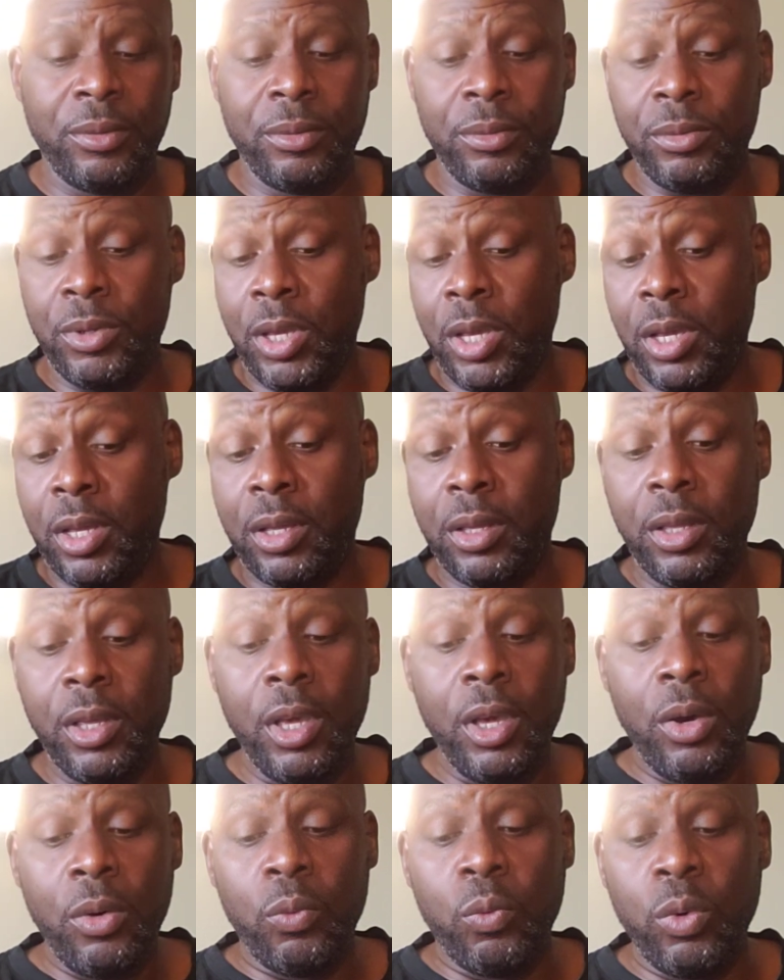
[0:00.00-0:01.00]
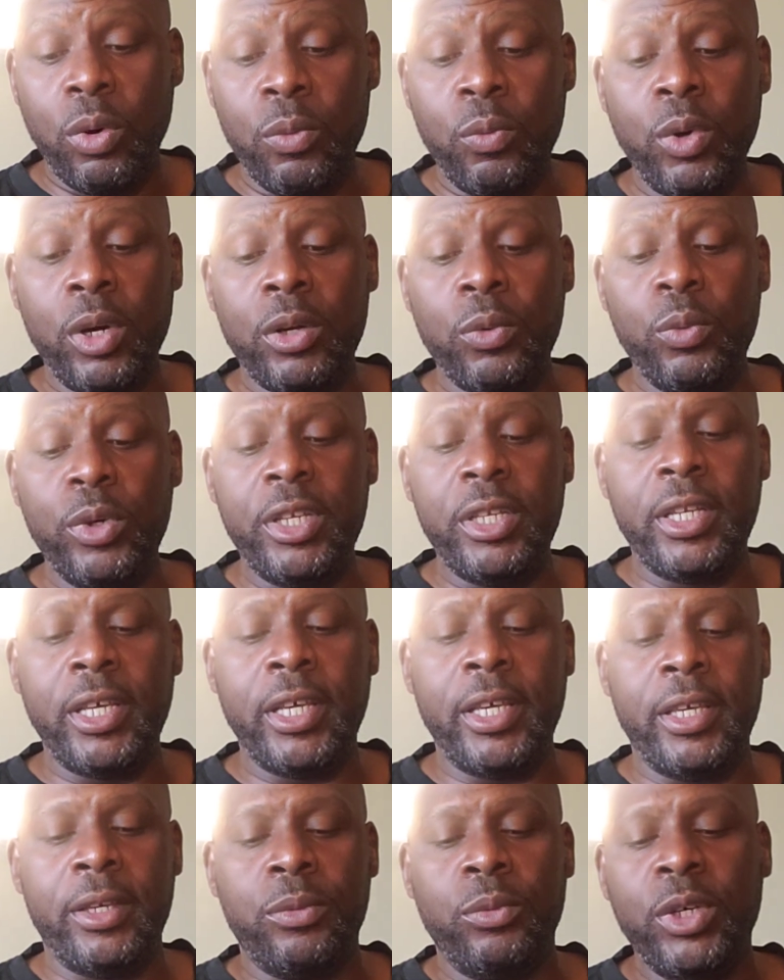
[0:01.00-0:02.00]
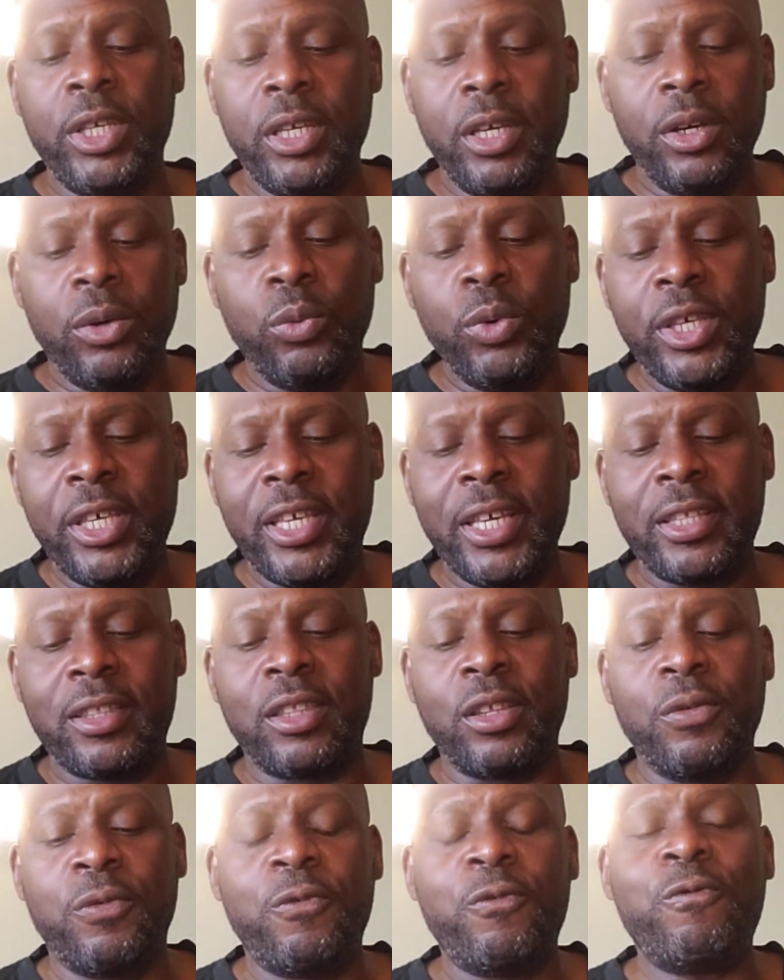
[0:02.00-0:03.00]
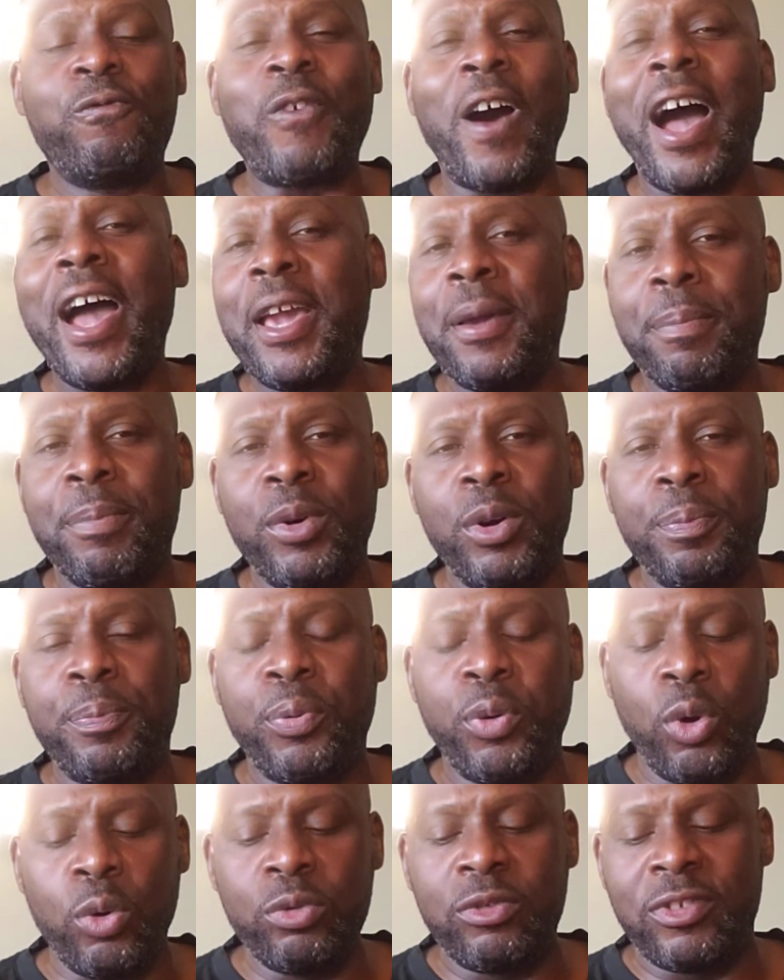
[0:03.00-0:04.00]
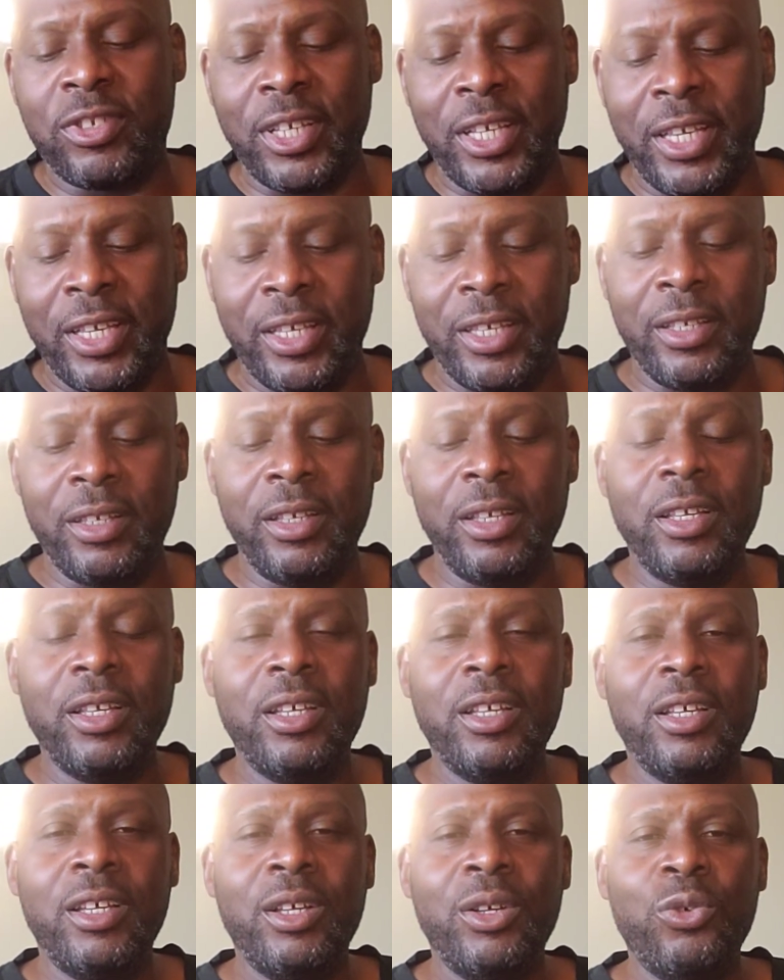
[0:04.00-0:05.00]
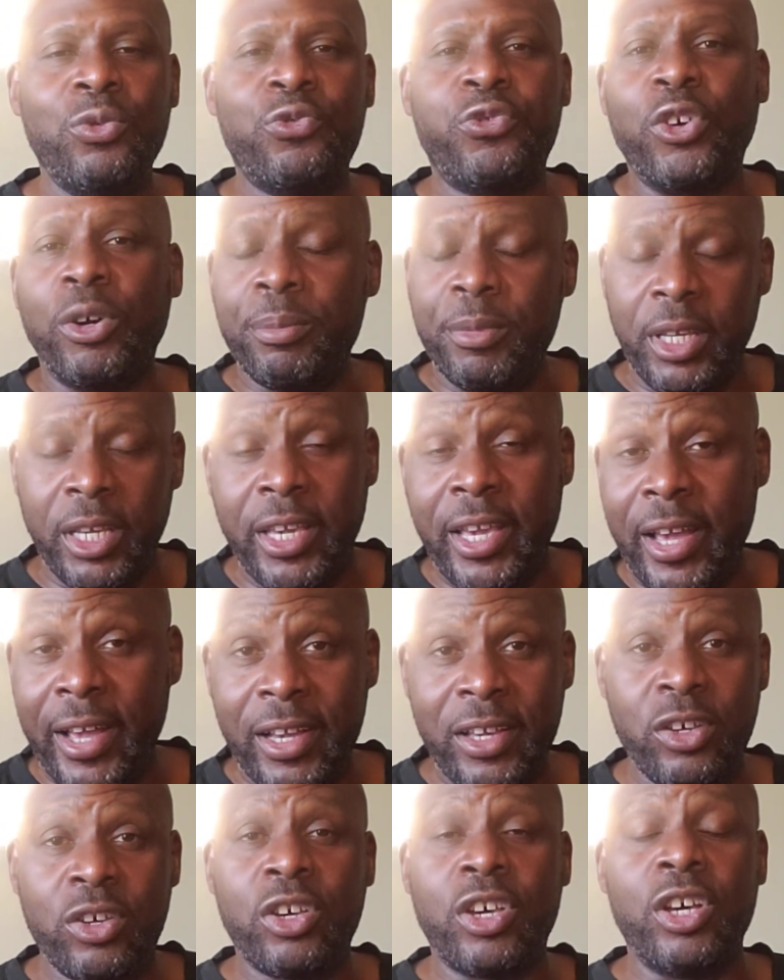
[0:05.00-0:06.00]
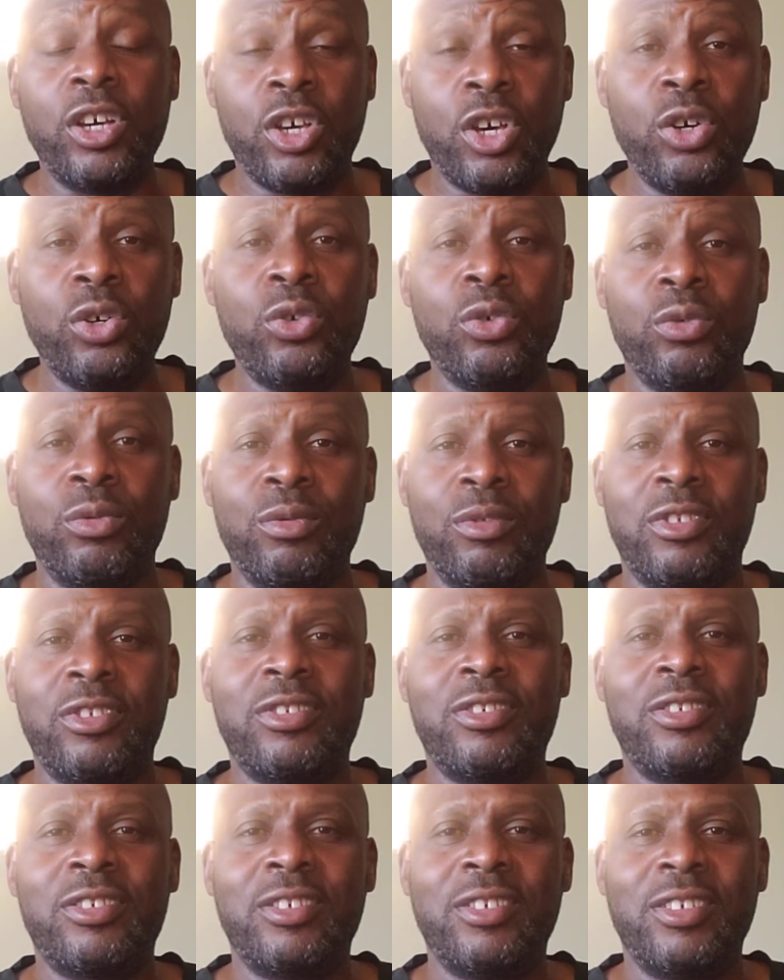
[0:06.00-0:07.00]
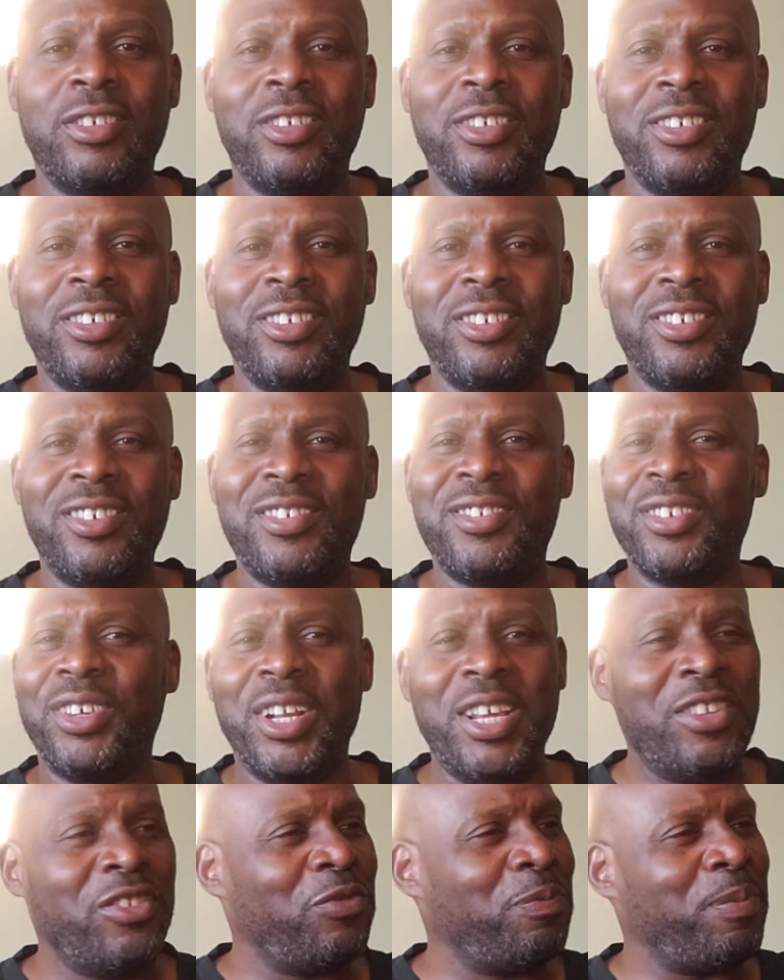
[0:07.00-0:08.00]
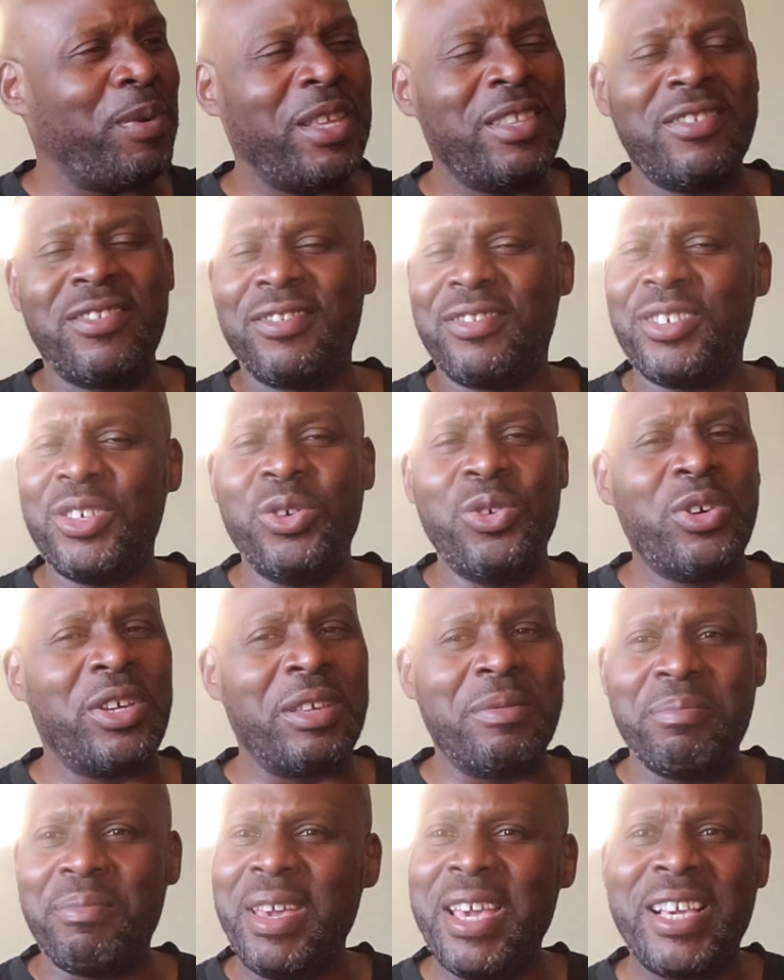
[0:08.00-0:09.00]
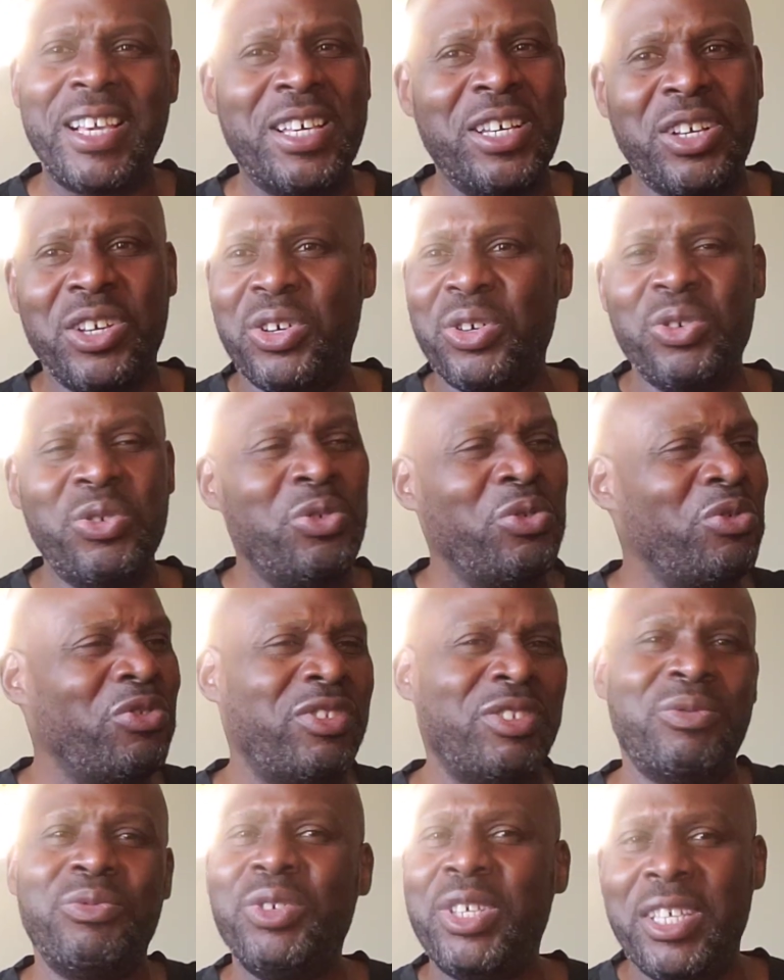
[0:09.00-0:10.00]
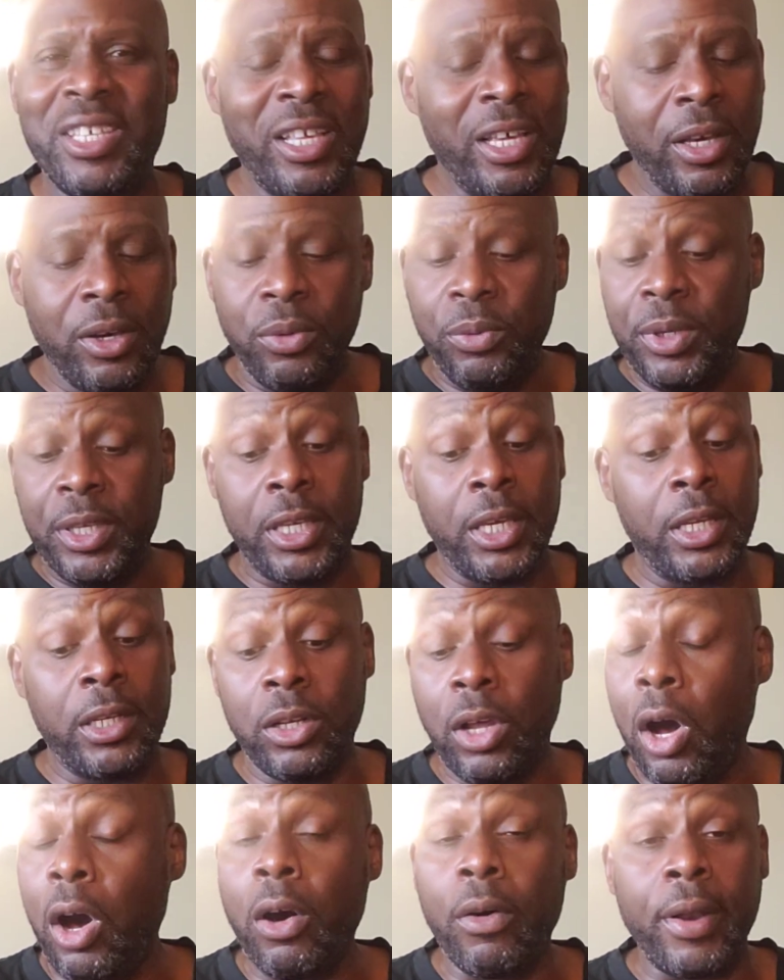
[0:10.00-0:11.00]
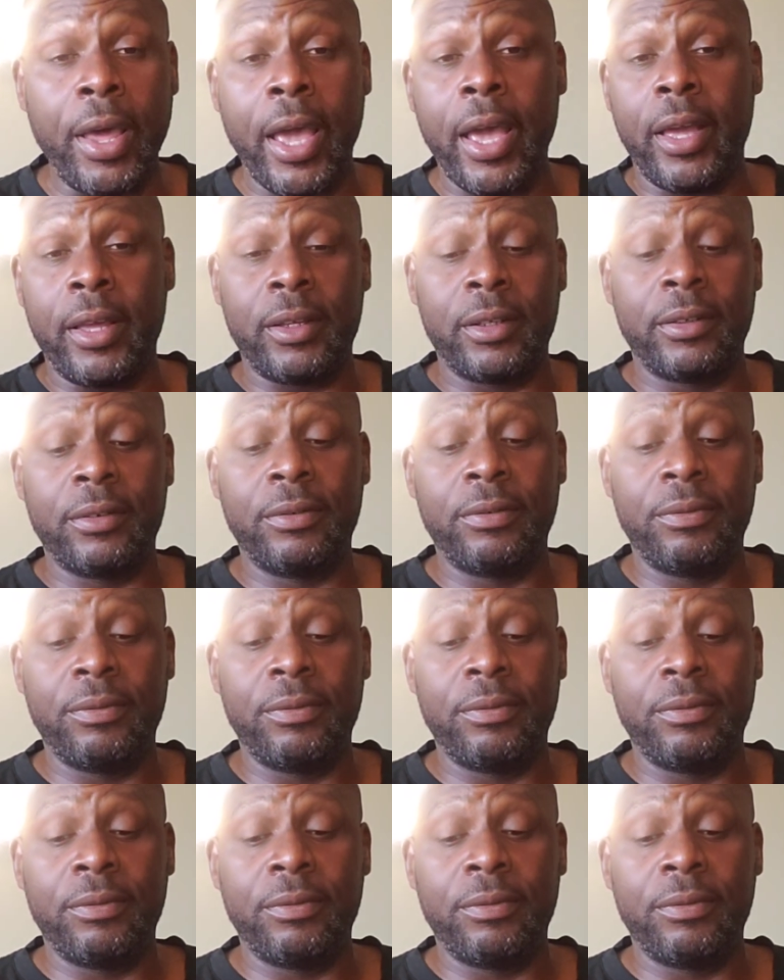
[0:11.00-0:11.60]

Yeah. What do we need? We get the fiber protein from their cocoons. So they spin silk and make cocoons, and we getting all that.